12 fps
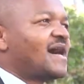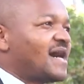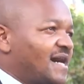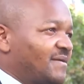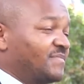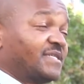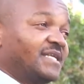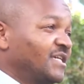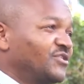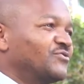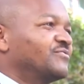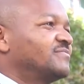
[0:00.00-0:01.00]
I'm telling
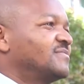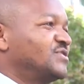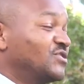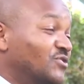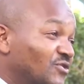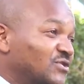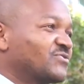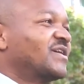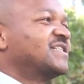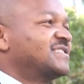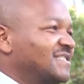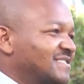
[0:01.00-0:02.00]
you, she knows where
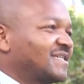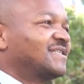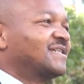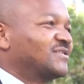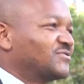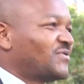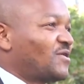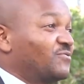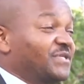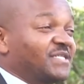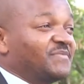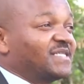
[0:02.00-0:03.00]
she's headed to. I
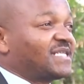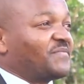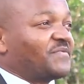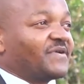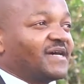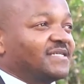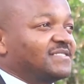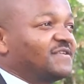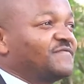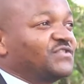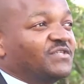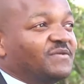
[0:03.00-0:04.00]
wouldn't be surprised if
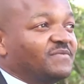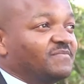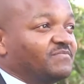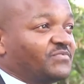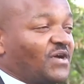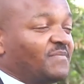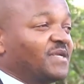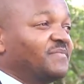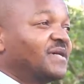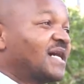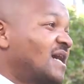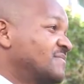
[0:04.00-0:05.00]
she probably
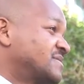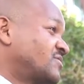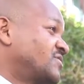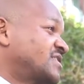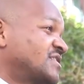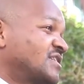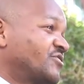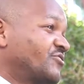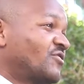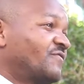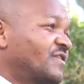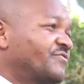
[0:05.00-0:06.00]
becomes the Auditor General
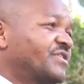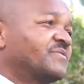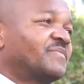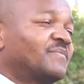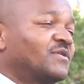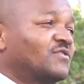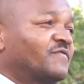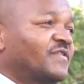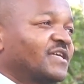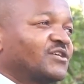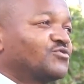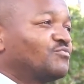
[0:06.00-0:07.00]
of the Great Republic of
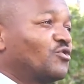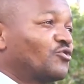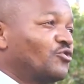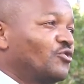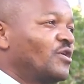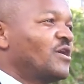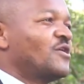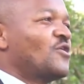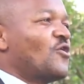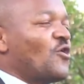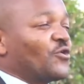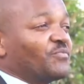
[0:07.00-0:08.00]
Kenya tomorrow
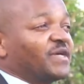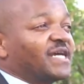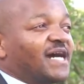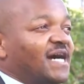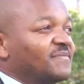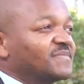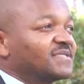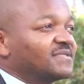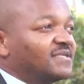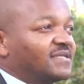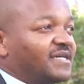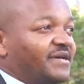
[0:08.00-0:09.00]
or becomes
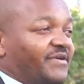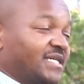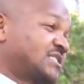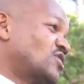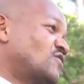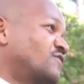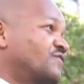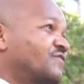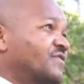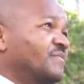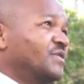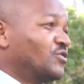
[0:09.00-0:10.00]
the Director of
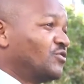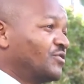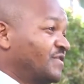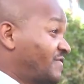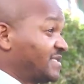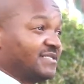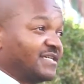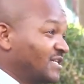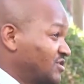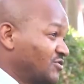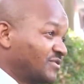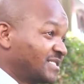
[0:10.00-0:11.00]
Criminal
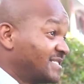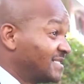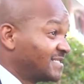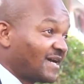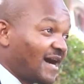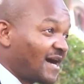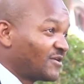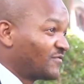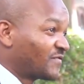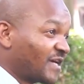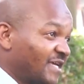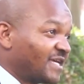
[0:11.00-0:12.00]
Investigations, DCI of
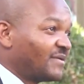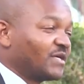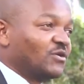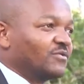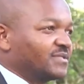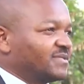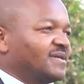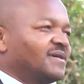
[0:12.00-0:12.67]
Kenya, because